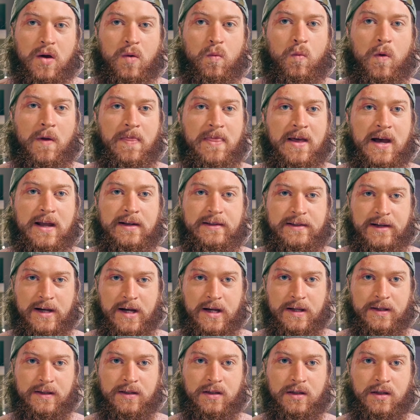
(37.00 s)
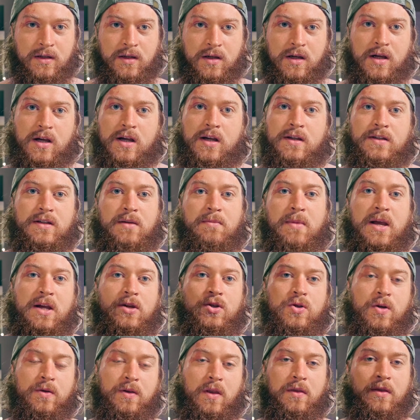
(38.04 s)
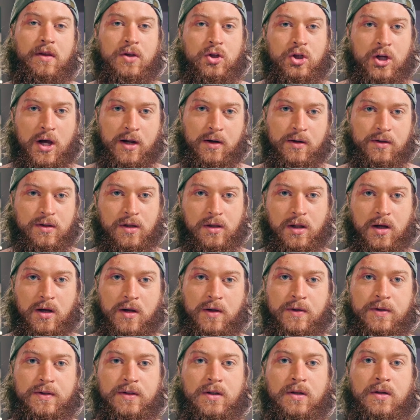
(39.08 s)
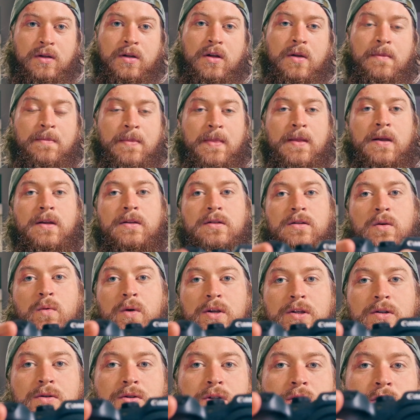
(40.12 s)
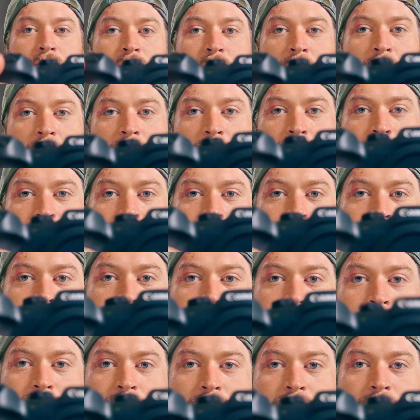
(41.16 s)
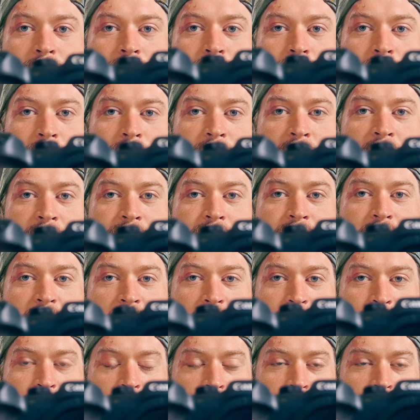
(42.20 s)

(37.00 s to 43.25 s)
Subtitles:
What that does is it makes sure that the shutter's closed. So when you do turn your lens cap